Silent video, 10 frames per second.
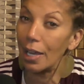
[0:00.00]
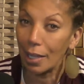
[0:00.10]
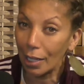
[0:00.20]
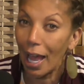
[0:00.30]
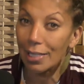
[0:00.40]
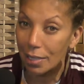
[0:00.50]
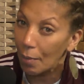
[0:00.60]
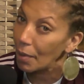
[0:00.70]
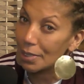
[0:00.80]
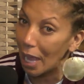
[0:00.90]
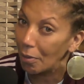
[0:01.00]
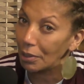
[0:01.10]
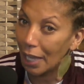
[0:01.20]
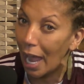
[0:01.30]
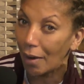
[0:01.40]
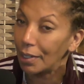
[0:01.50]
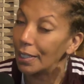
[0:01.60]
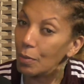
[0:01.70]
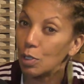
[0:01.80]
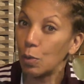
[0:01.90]
the last time I was out with Larry, and he
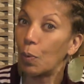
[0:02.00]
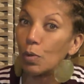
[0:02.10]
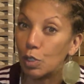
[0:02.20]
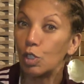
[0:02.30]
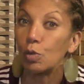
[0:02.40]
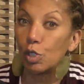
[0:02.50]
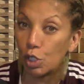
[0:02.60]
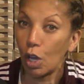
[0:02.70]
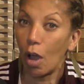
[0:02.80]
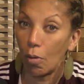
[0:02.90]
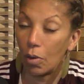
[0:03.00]
was supposed to do a show